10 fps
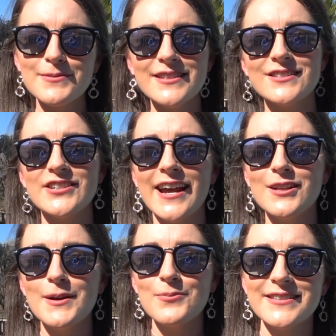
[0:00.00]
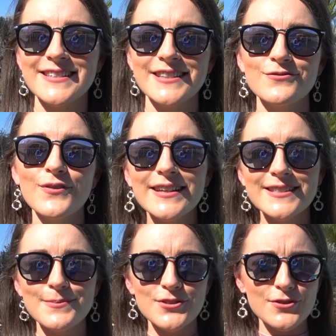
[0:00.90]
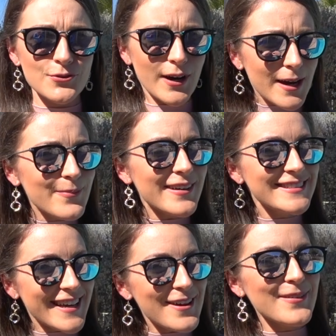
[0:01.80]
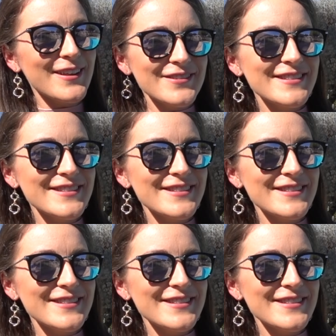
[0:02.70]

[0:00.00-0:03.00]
to this channel by pressing the red subscribe button down below